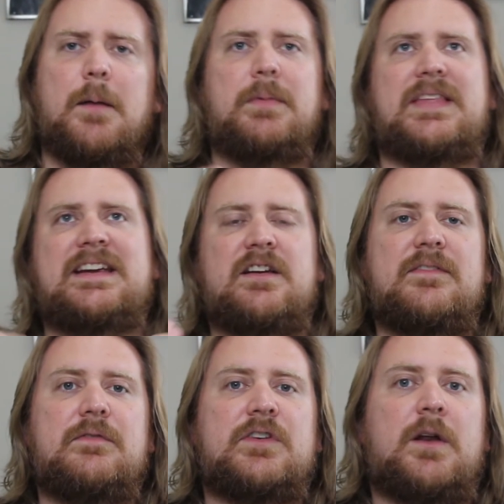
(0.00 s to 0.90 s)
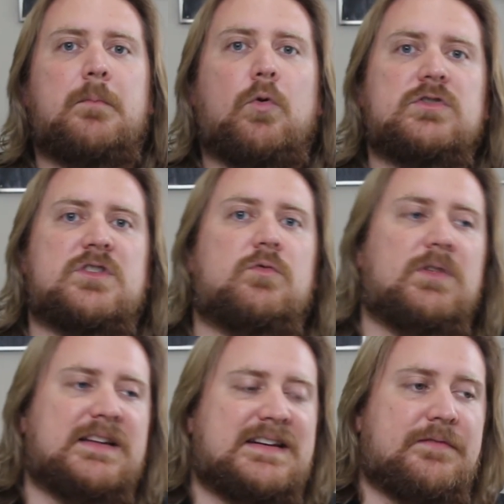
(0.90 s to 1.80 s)
but they could have even done more so to
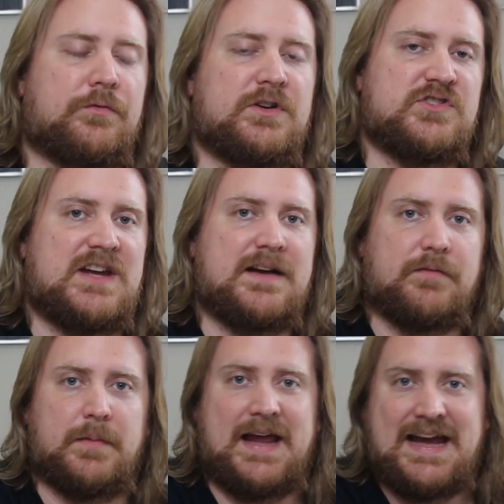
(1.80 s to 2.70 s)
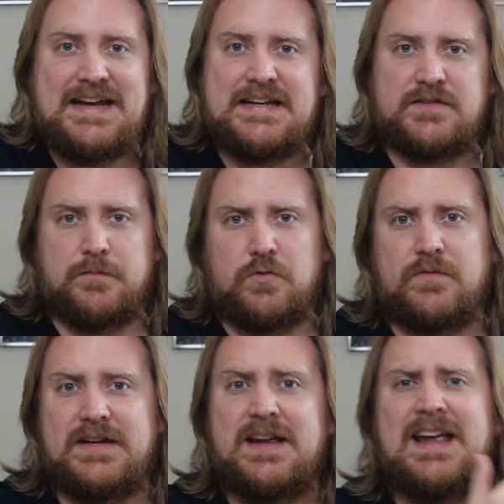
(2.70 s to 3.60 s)
really differentiate it from the 80s
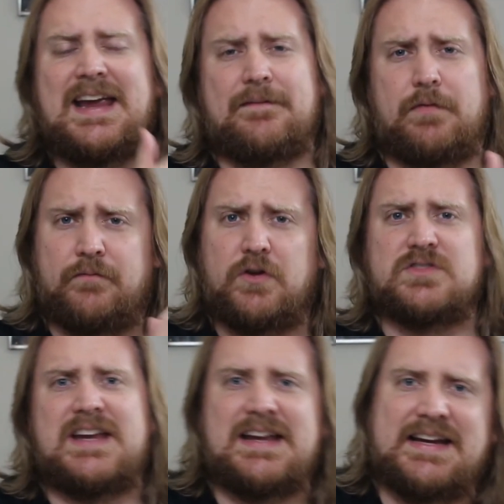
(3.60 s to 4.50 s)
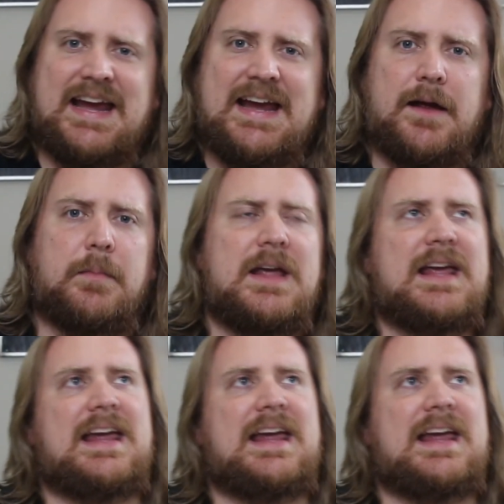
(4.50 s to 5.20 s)
movie and from First Day at Camp.